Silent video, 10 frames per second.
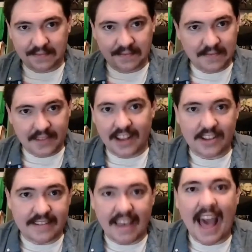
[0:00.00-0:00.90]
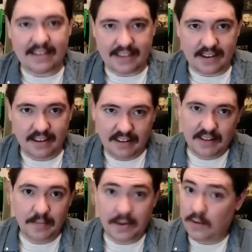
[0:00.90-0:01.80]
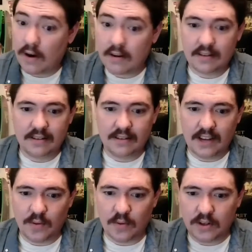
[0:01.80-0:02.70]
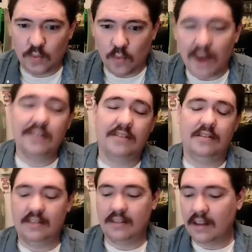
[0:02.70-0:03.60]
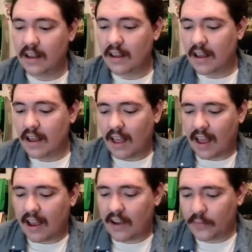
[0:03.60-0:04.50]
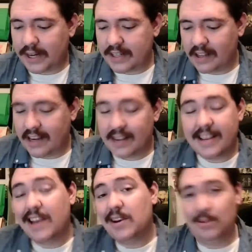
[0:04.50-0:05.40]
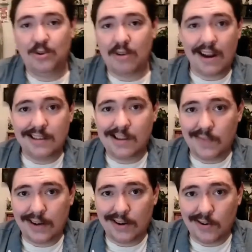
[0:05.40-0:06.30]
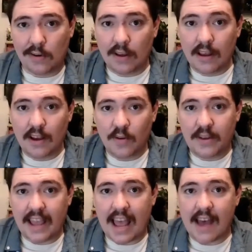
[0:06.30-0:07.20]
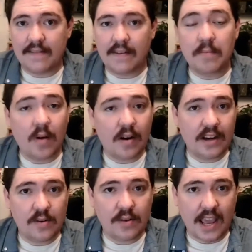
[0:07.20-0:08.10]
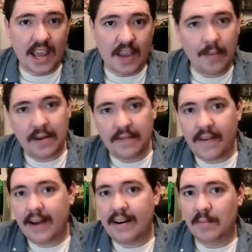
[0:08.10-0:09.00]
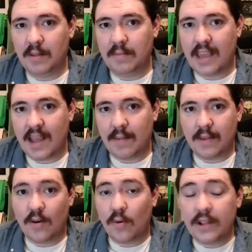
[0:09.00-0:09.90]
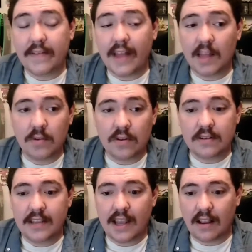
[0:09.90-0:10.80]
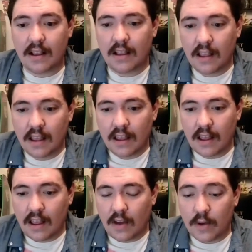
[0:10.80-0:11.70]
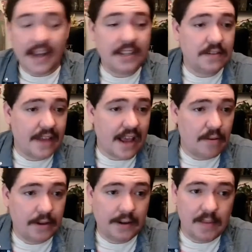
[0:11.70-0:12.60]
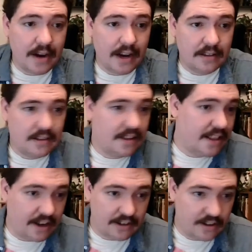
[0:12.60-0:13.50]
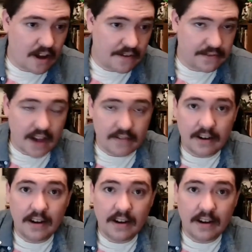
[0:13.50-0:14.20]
tactic, but it works. It works wonders. Recently, Nintendo's trying something new, where they have a Mario game and a Fire Emblem game. They're only available until, well, as of now, 30 minutes, and then they're gone forever.